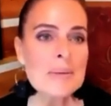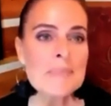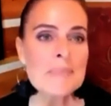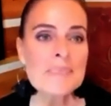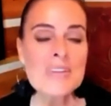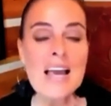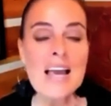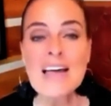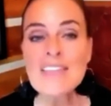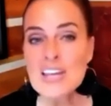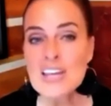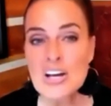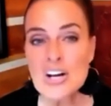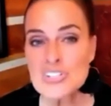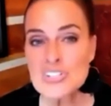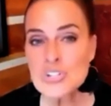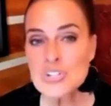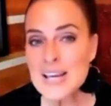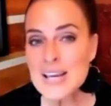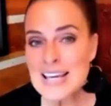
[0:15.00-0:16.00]
And they also
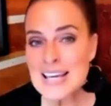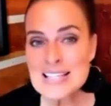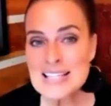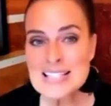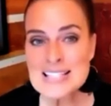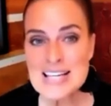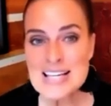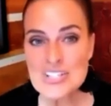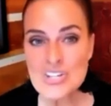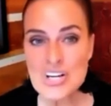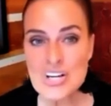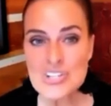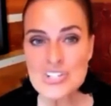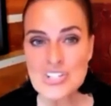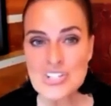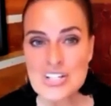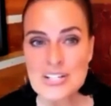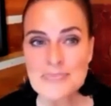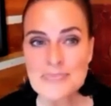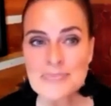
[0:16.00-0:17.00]
aid in digestion.
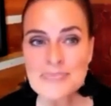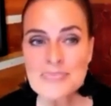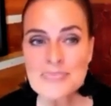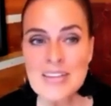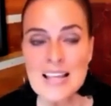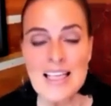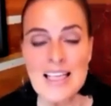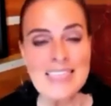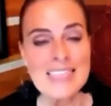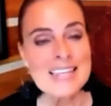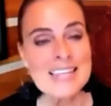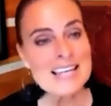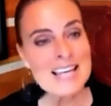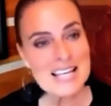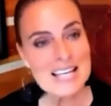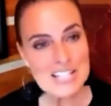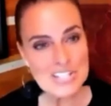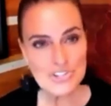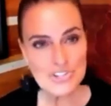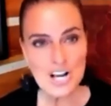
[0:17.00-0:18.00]
The night
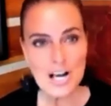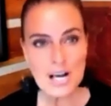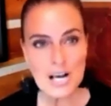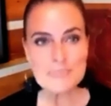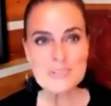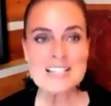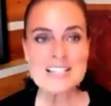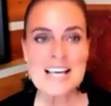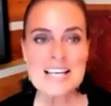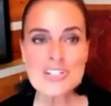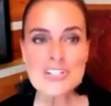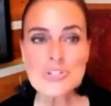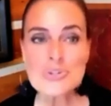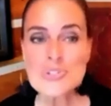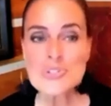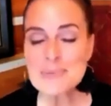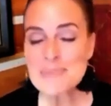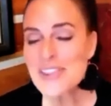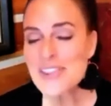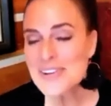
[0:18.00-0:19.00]
drops kind of do some
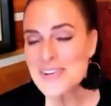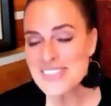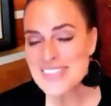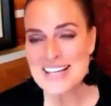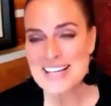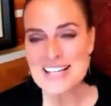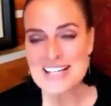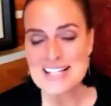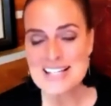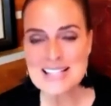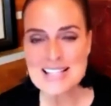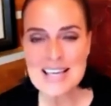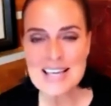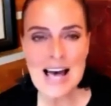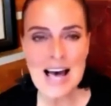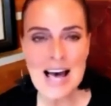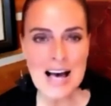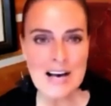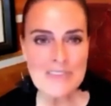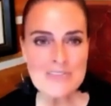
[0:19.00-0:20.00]
other things. They
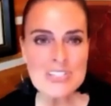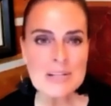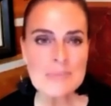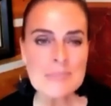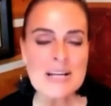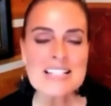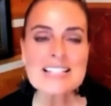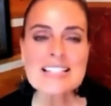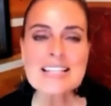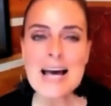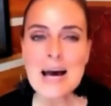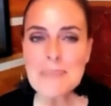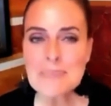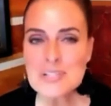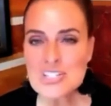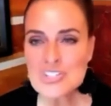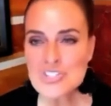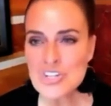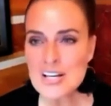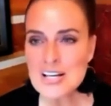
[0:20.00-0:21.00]
have some
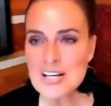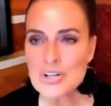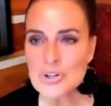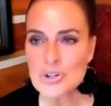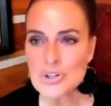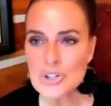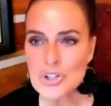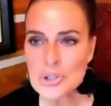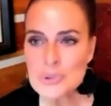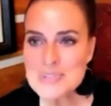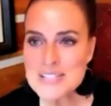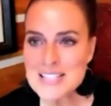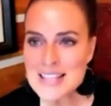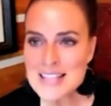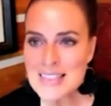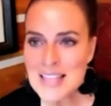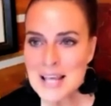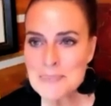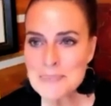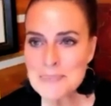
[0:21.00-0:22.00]
adaptogenic herbs in
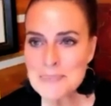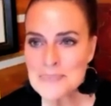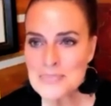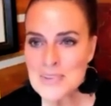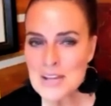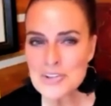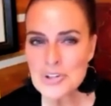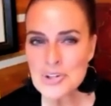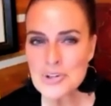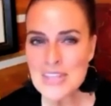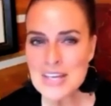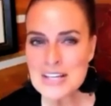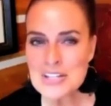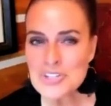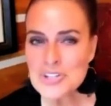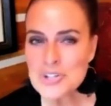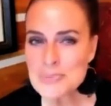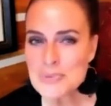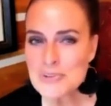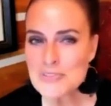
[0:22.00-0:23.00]
them. Have you heard that term
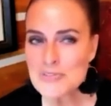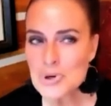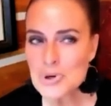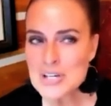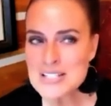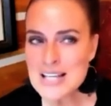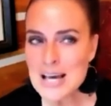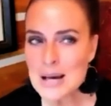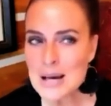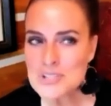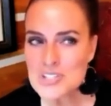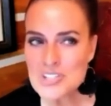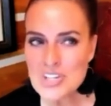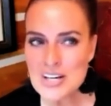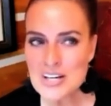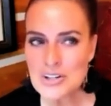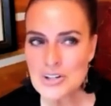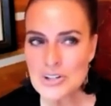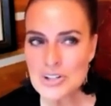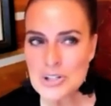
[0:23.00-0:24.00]
before, adaptogenic
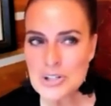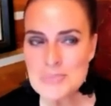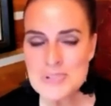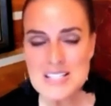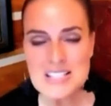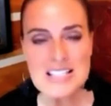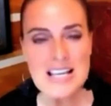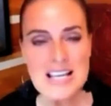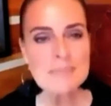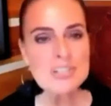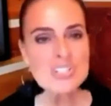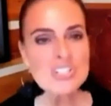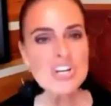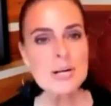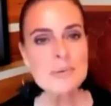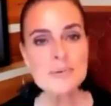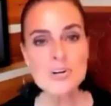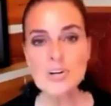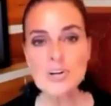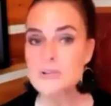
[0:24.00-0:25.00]
herbs? Adaptogenic
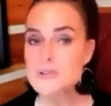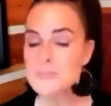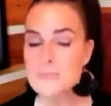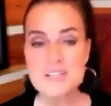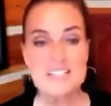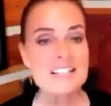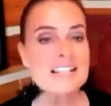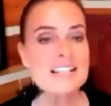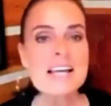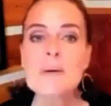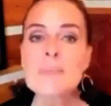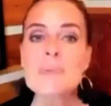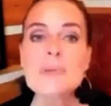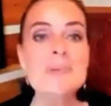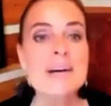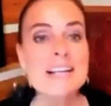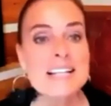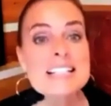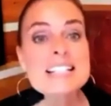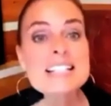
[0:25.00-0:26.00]
herbs basically help the
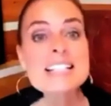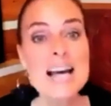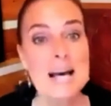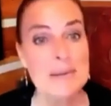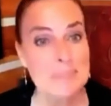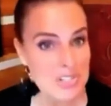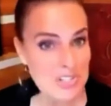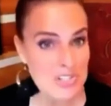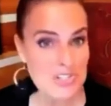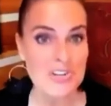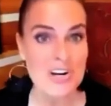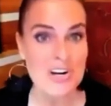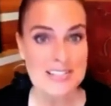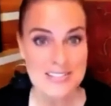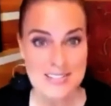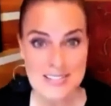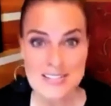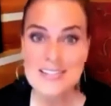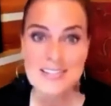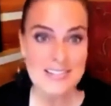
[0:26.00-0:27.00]
body adapt to stress,
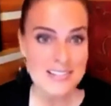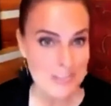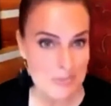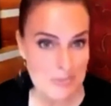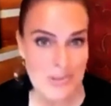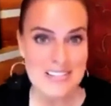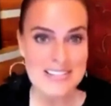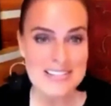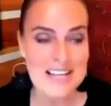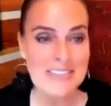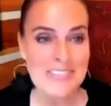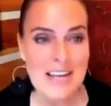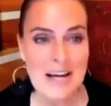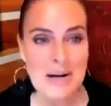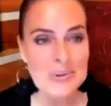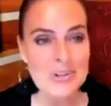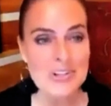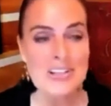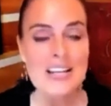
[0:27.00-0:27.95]
to break down that word.